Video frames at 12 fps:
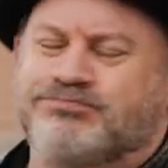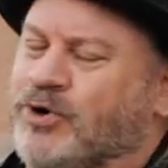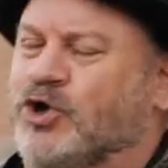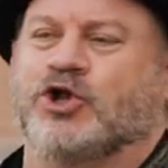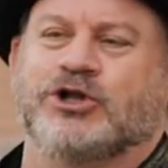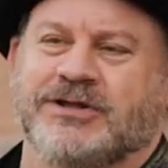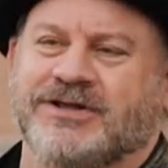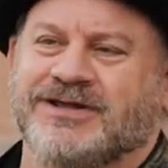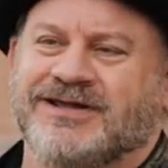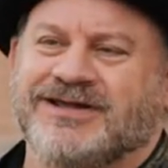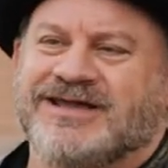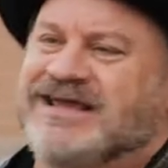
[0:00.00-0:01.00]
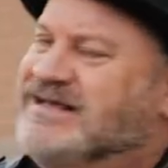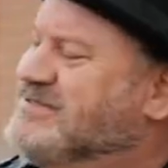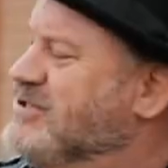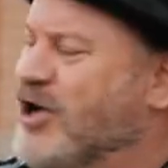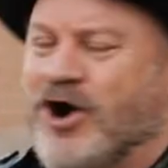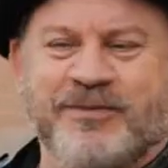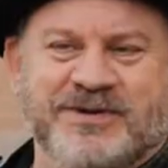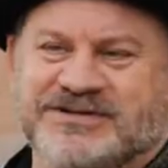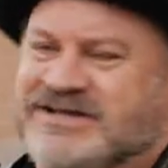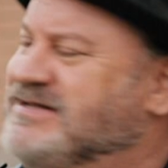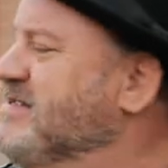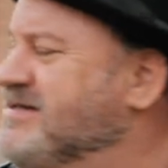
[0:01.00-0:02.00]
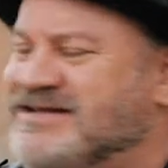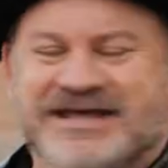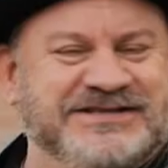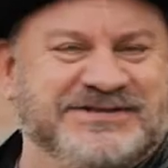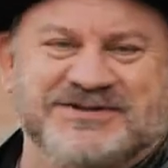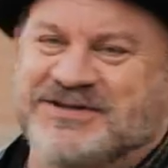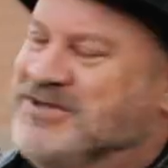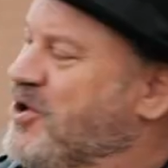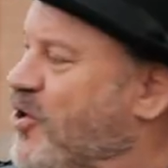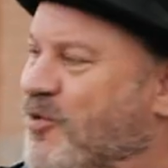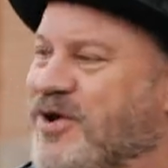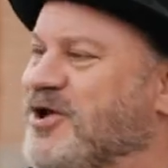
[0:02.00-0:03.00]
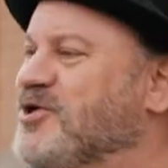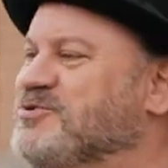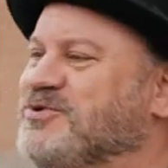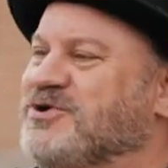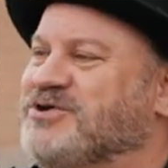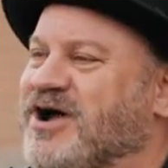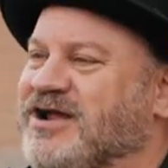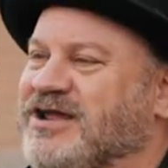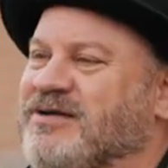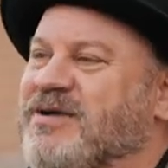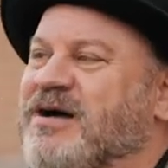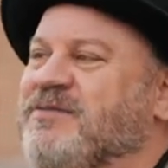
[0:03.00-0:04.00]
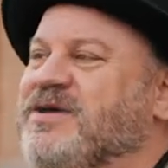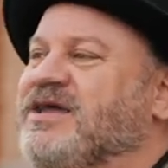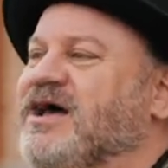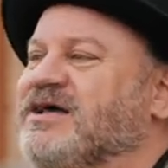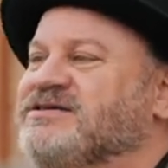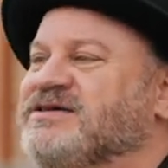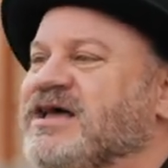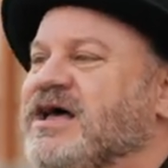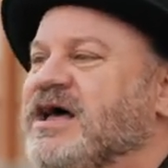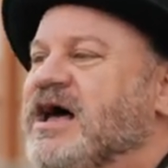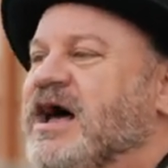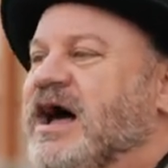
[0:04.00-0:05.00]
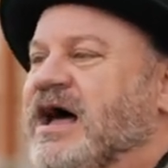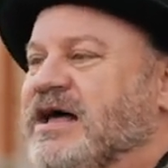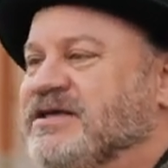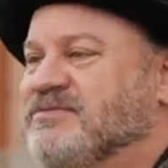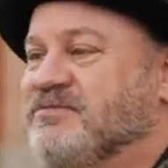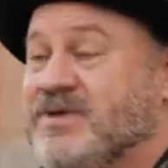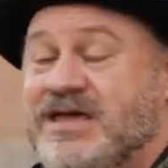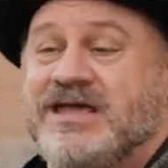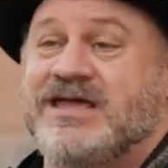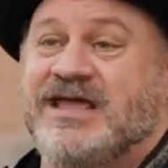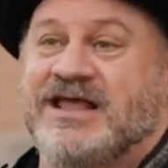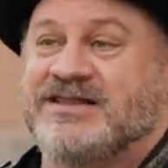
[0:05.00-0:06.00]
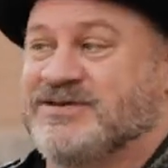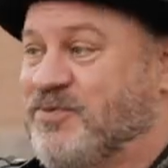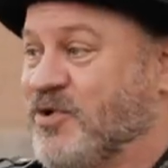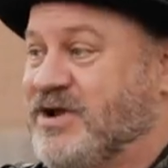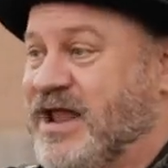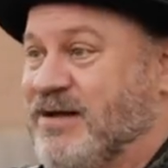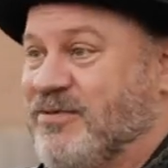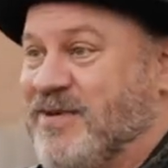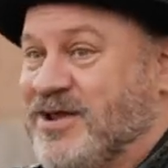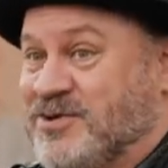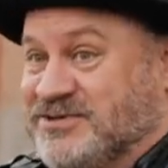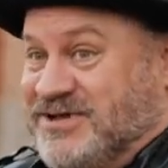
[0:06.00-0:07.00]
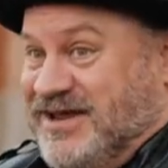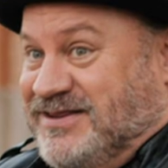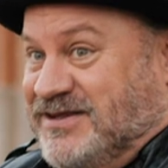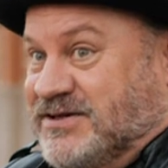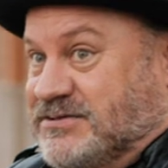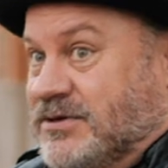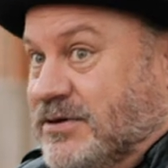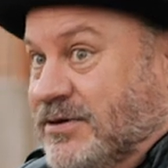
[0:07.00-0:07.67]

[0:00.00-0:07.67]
Bull. It's garbage. It's, no one knows what they're talking about because me and this poor cameraman who's like this,